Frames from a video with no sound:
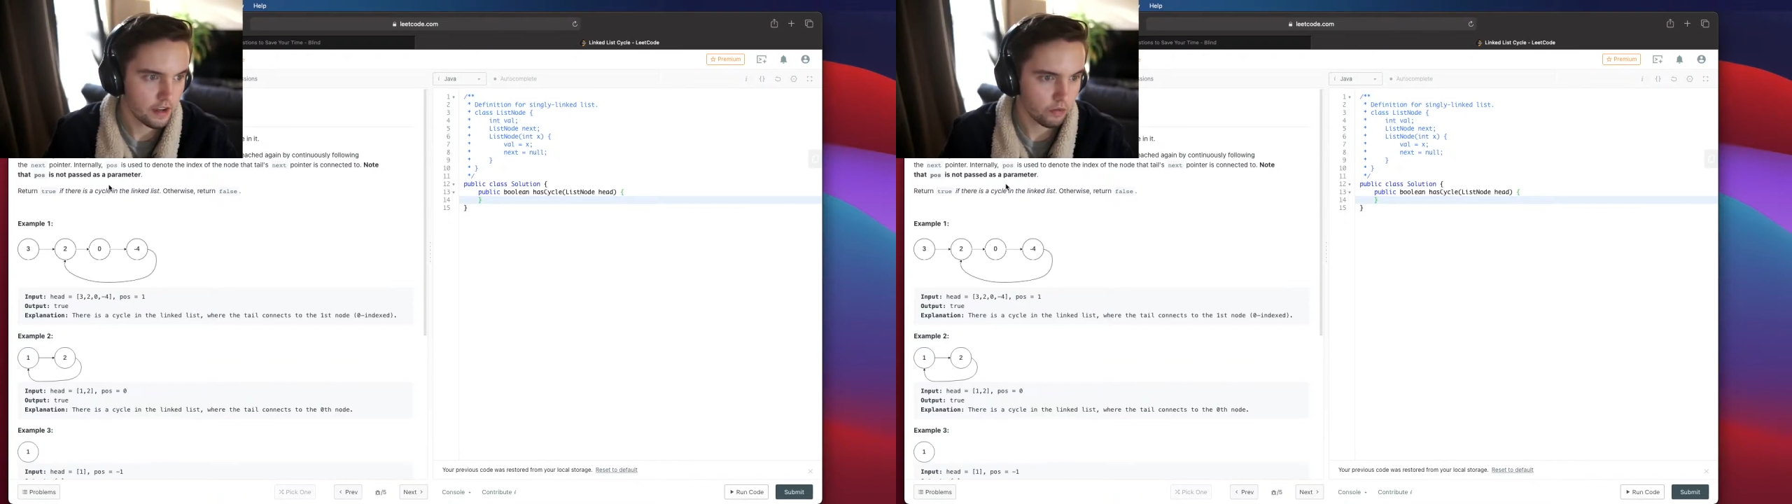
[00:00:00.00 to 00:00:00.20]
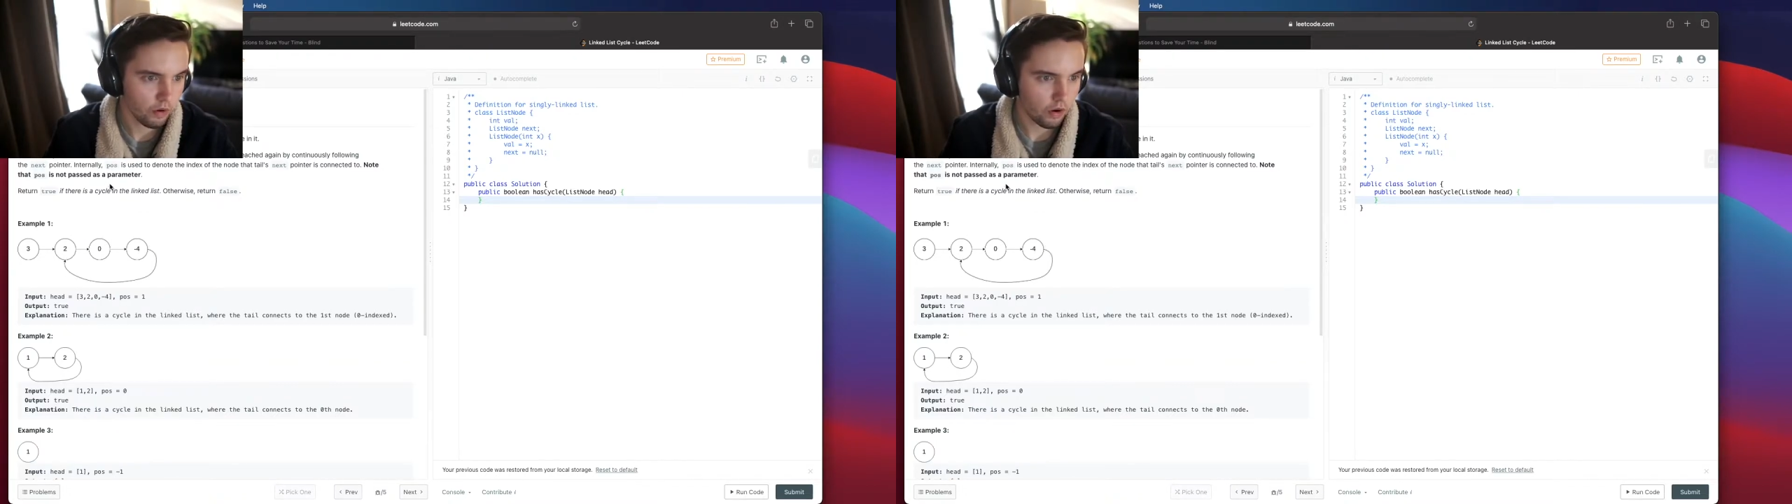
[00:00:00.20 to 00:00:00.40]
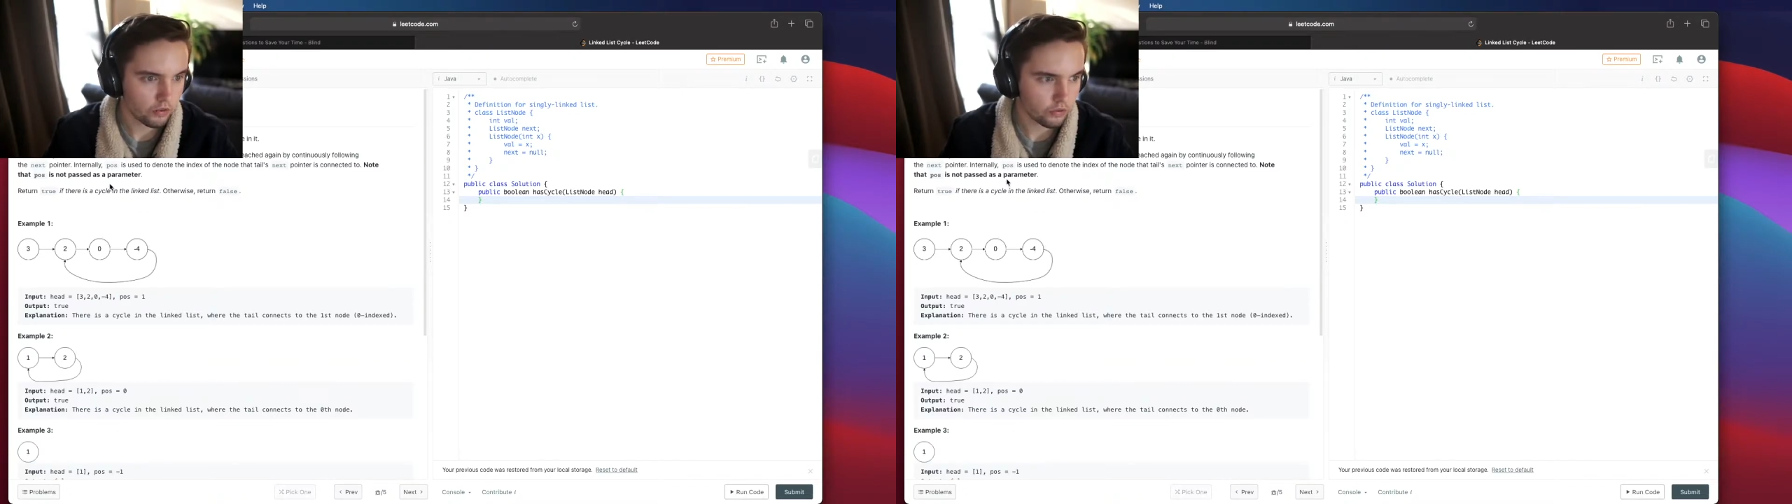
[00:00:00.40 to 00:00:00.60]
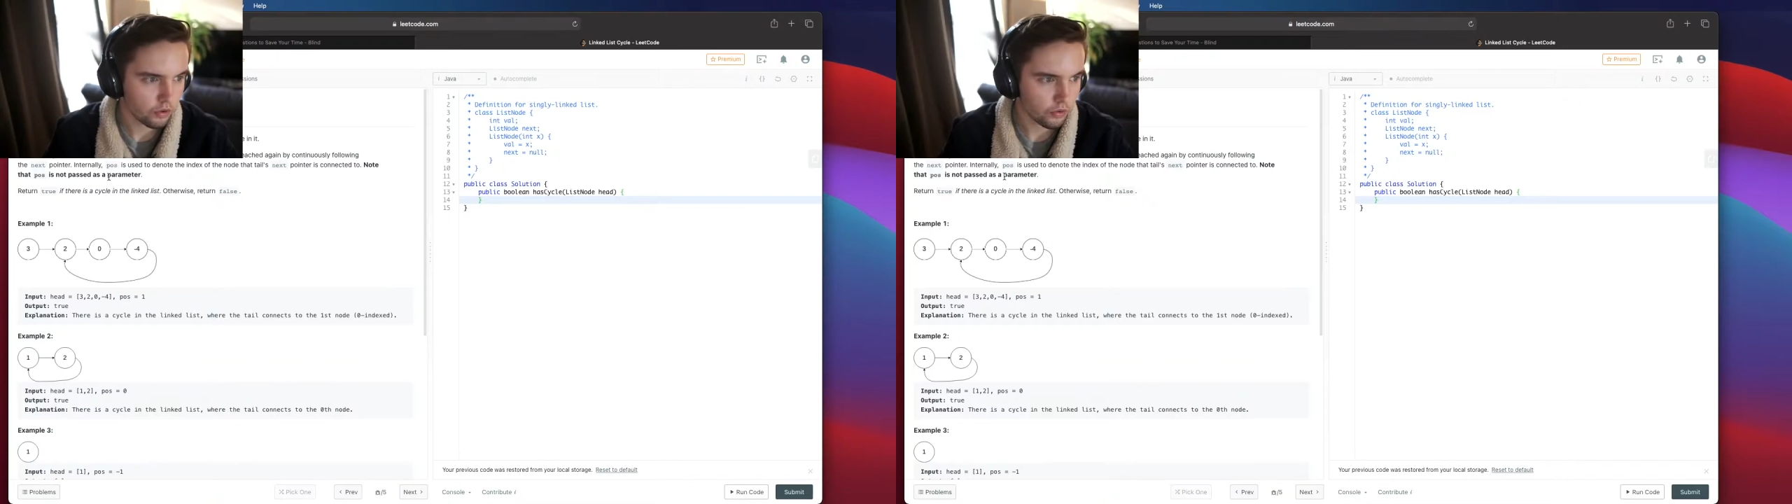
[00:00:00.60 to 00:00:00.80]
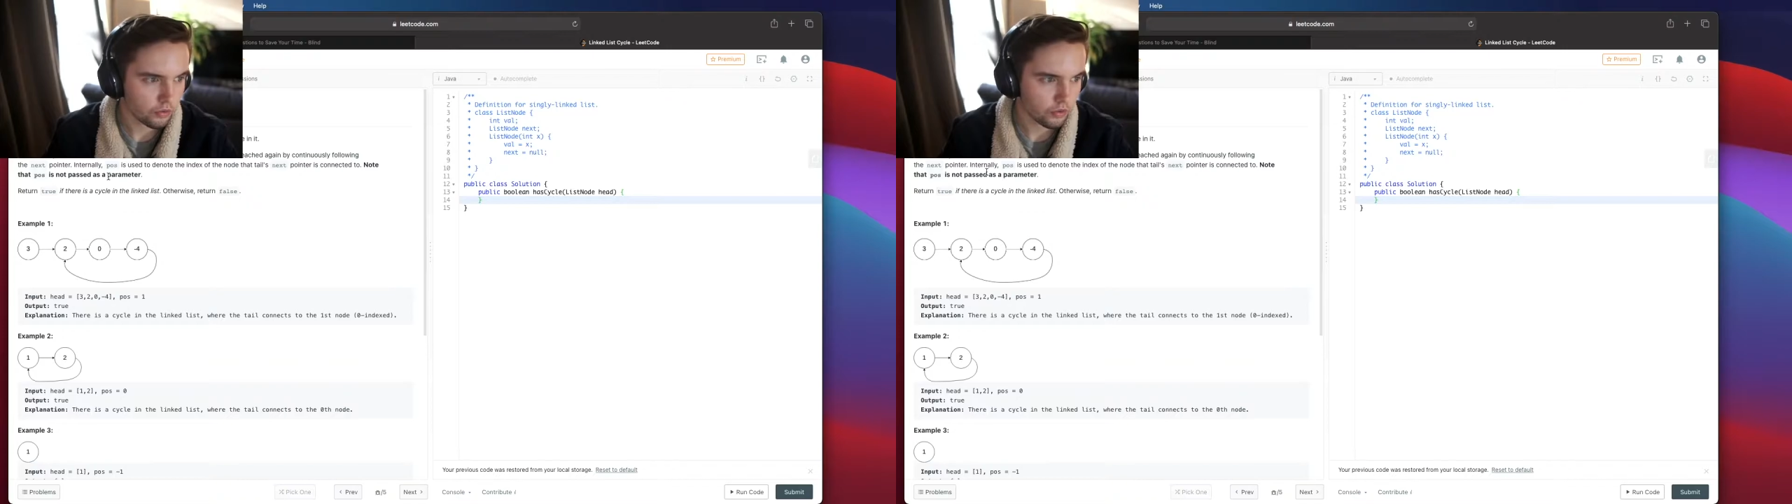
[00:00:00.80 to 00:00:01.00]
We're also
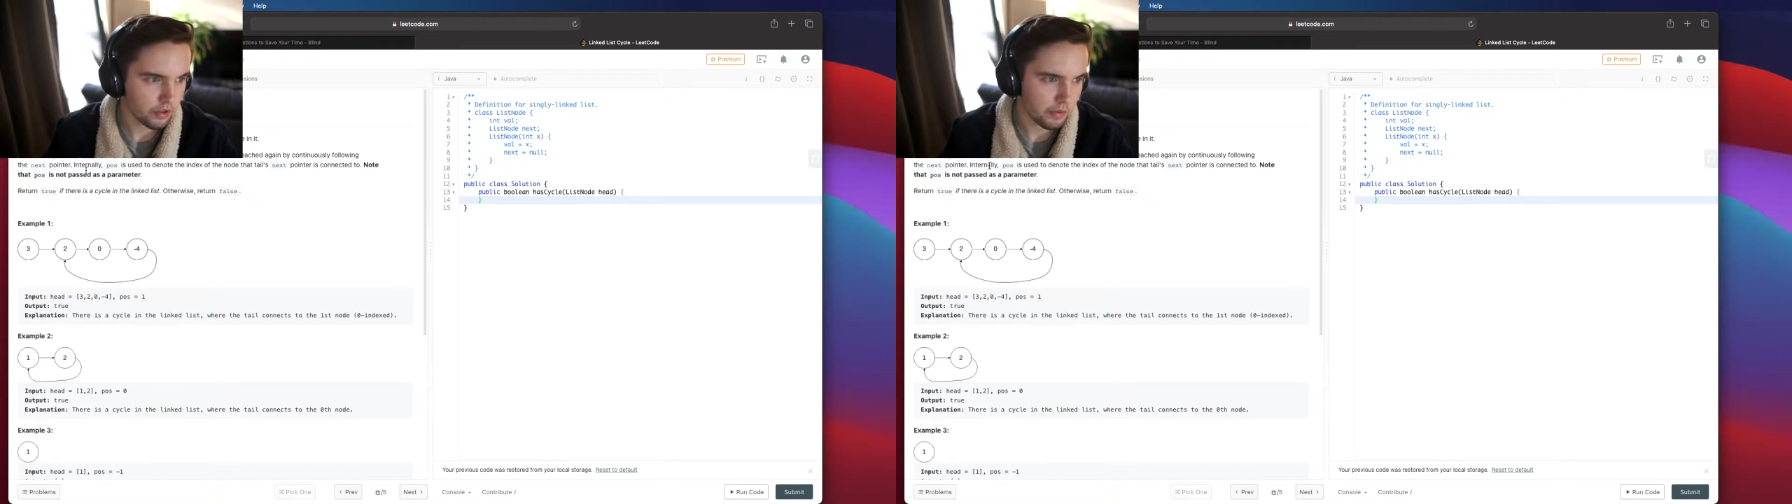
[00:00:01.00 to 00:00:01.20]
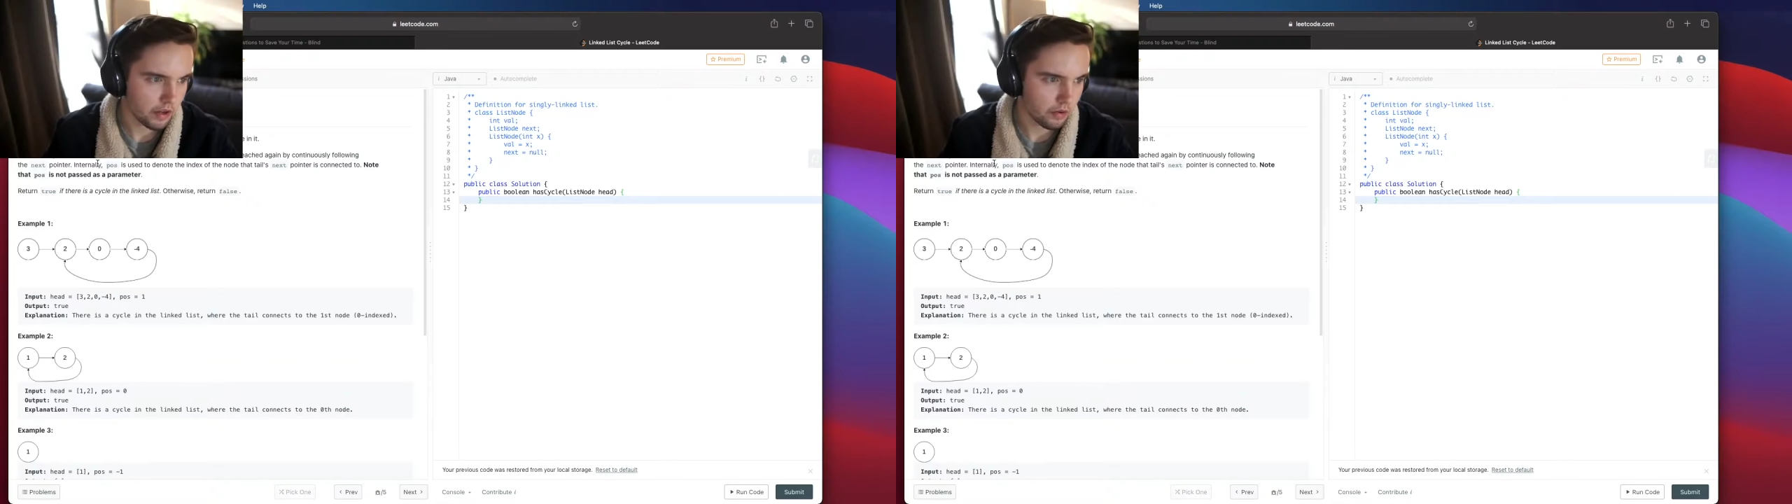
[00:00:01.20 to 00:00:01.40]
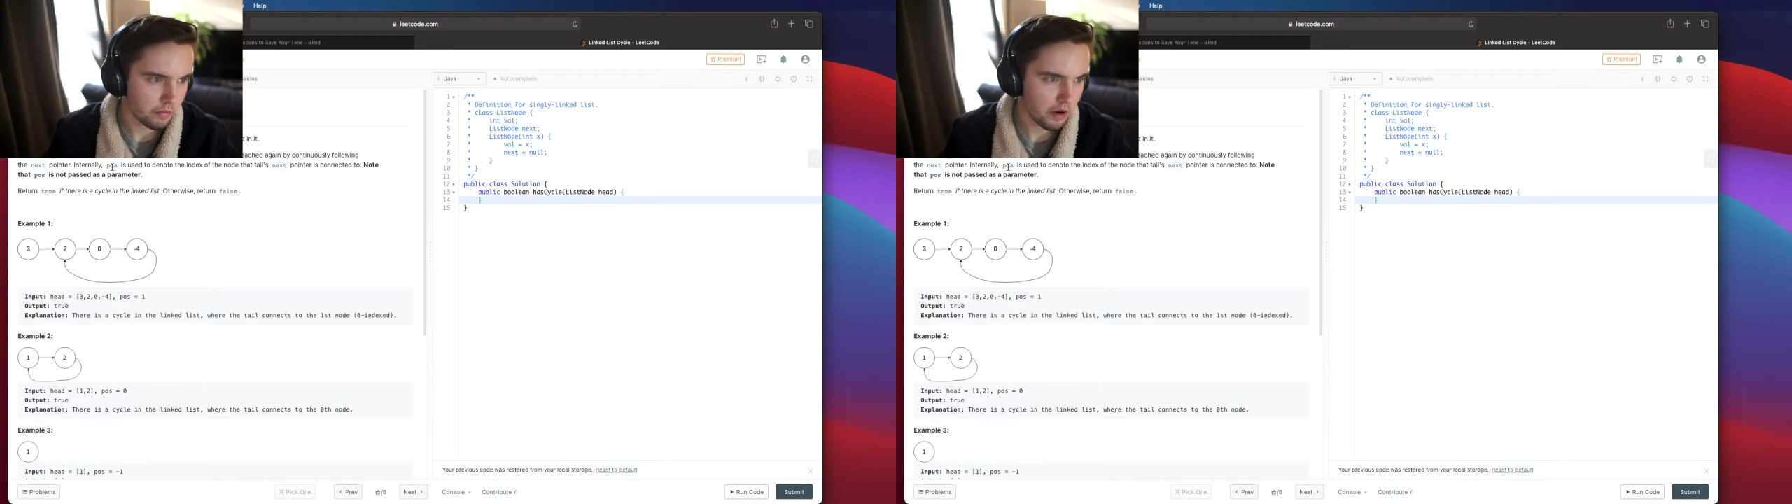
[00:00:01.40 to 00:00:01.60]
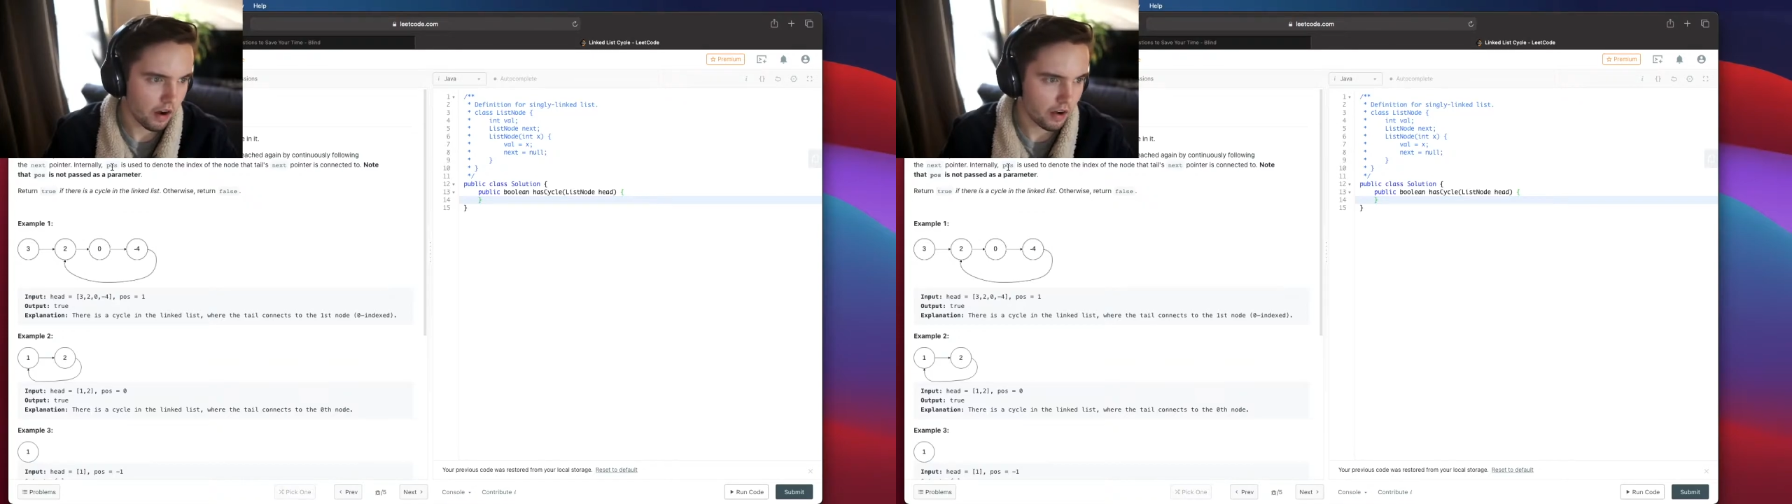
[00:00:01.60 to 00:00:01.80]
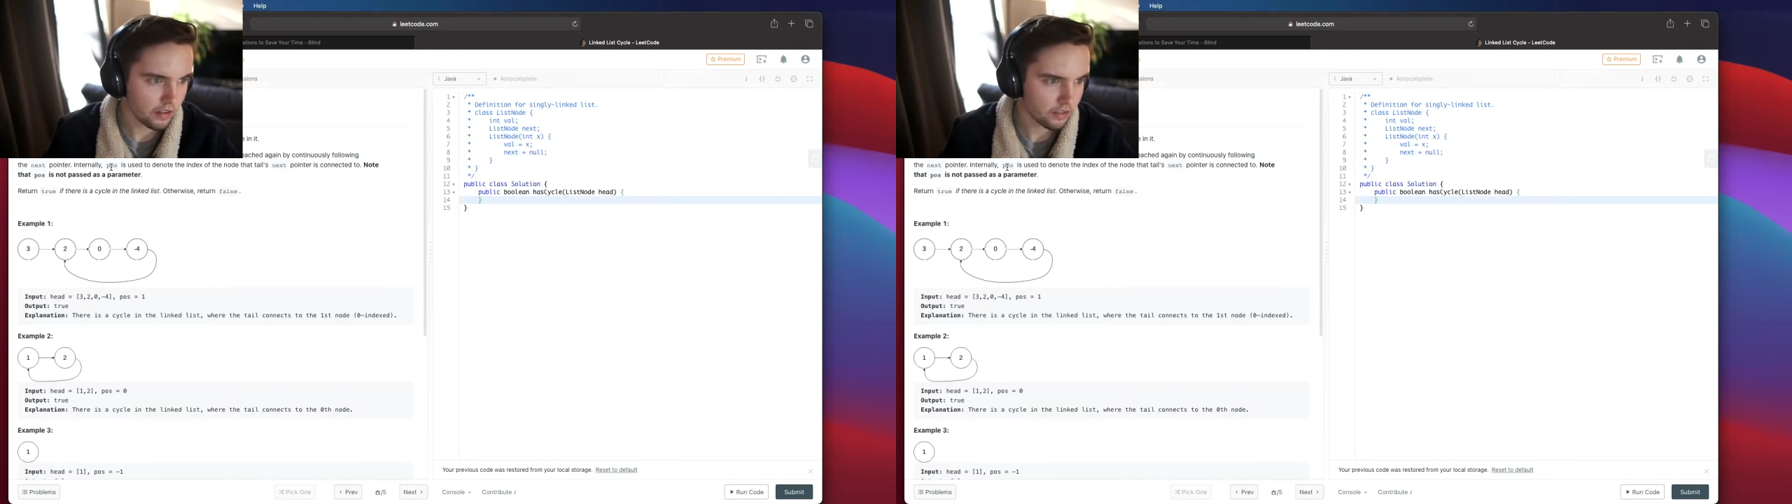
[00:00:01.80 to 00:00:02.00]
told about
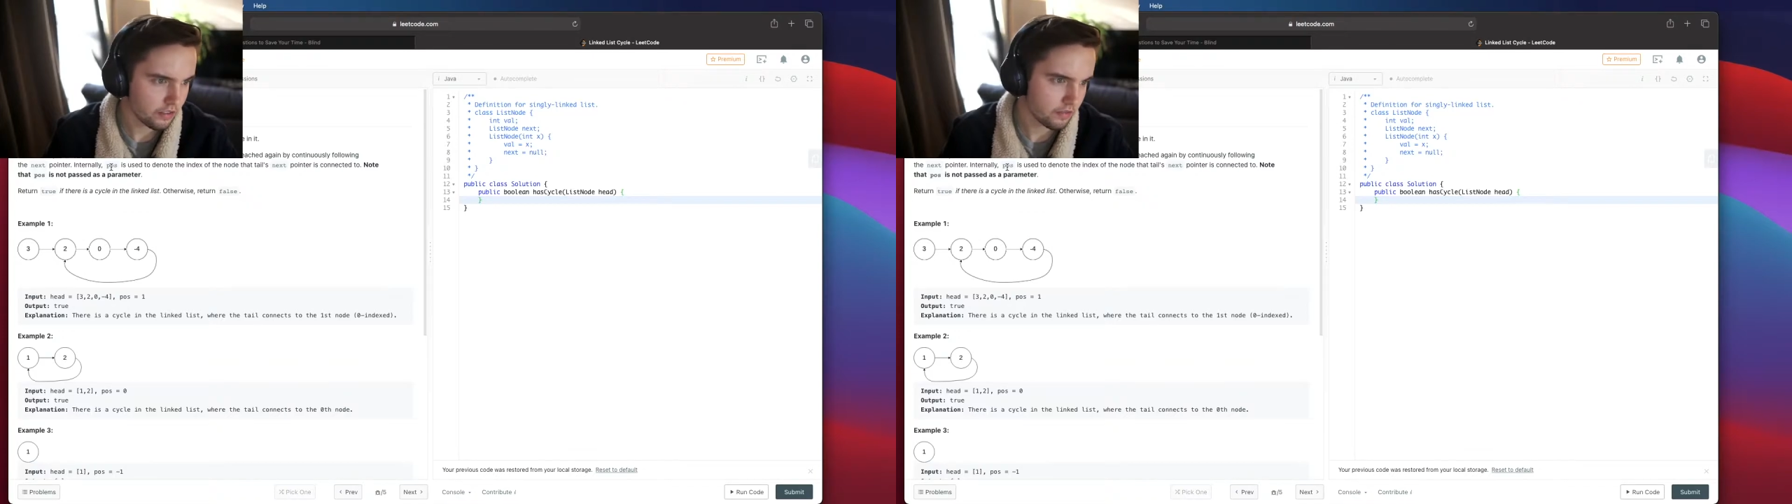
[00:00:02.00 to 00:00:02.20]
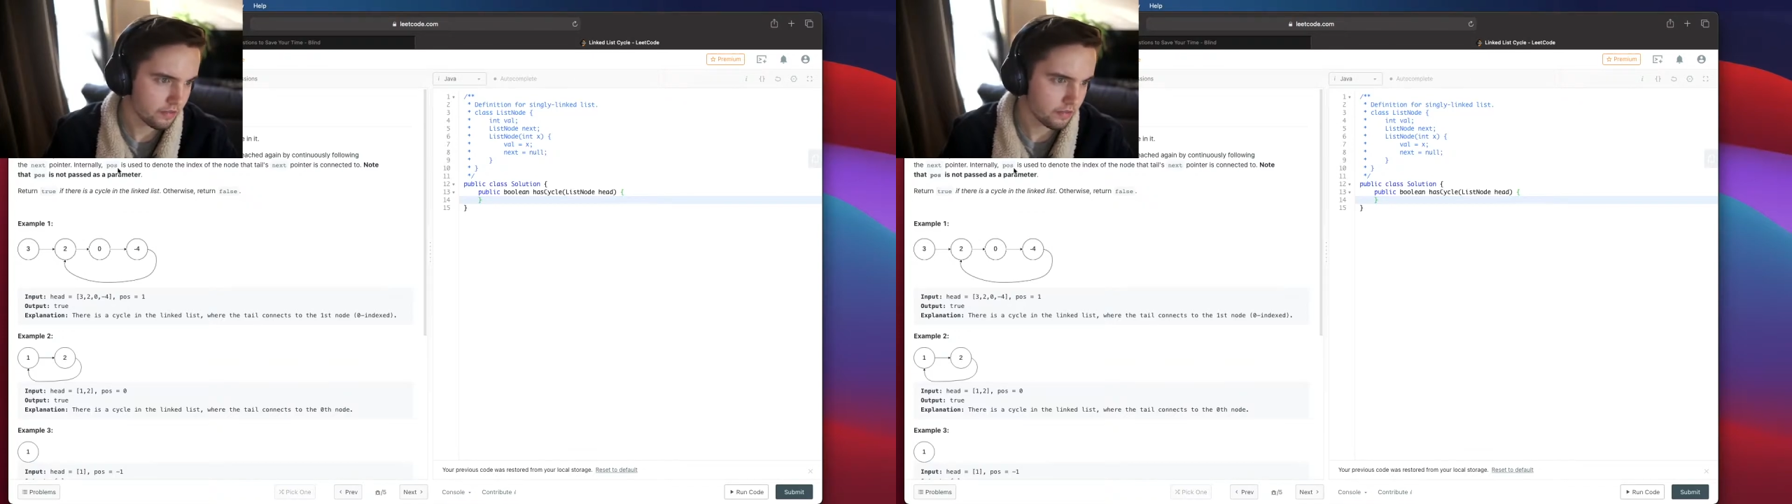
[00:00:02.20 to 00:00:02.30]
pause,